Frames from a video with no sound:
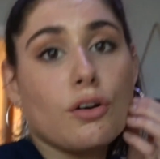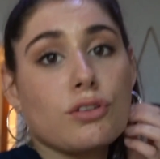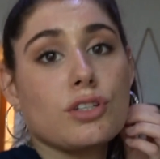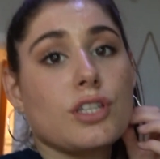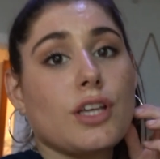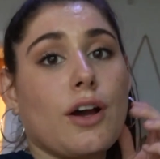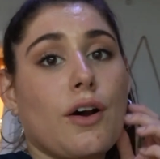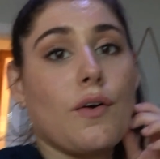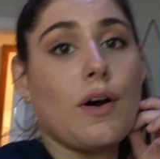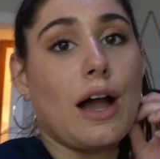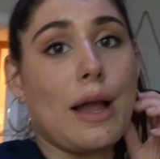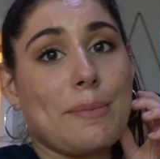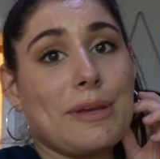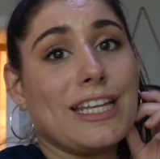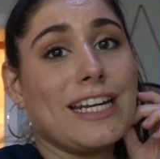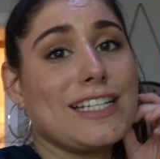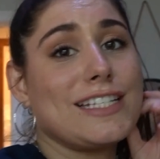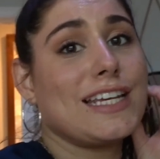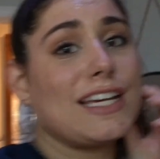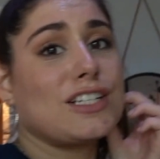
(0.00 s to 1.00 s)
So I
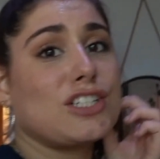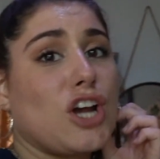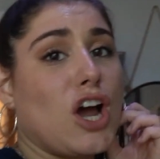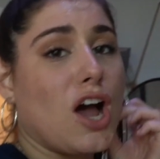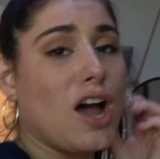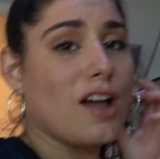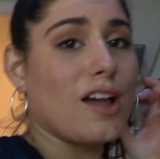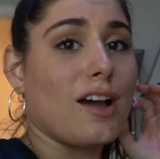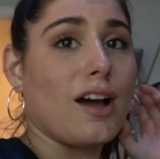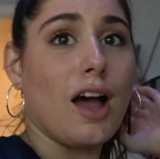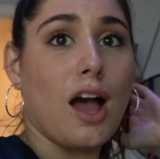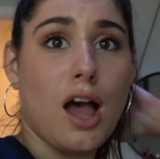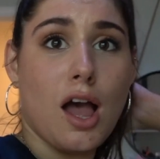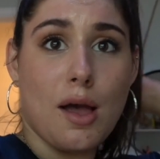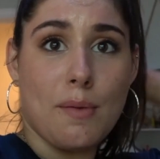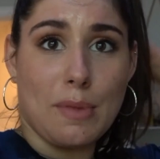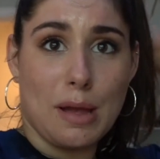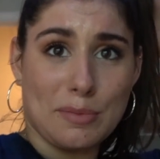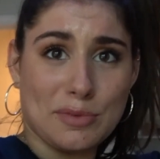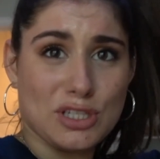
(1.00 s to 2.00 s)
made a TikTok.
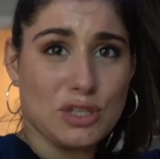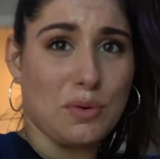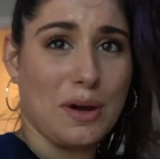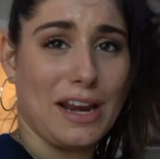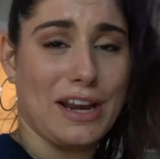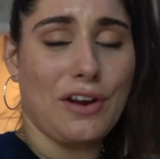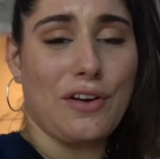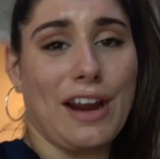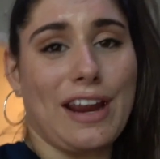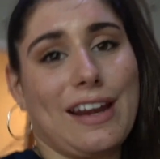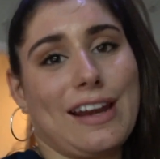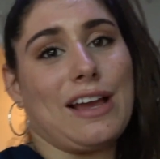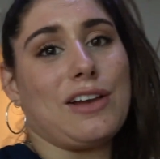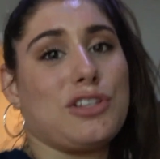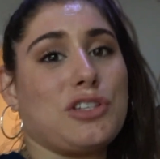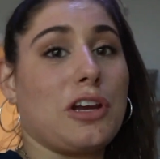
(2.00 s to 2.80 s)
I'm sweating right now,